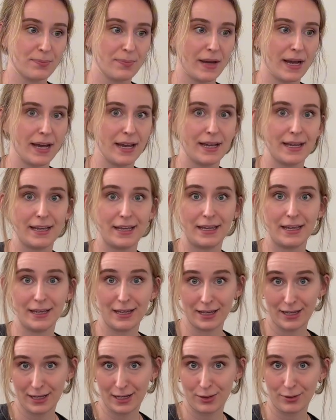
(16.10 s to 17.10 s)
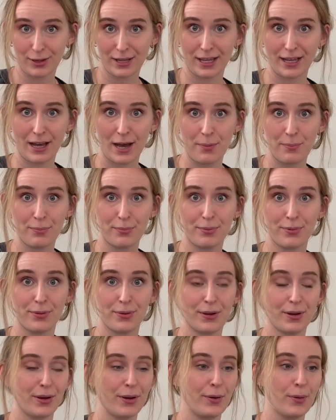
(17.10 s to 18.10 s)
by looking up
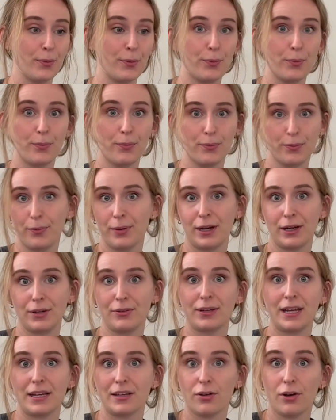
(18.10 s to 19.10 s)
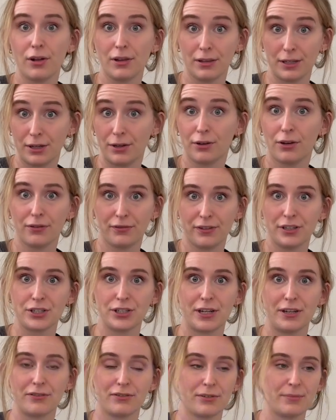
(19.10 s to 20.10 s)
where you get all your
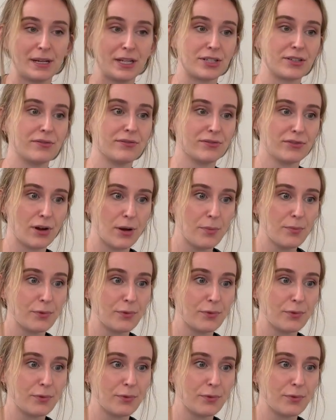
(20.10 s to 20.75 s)
official information from,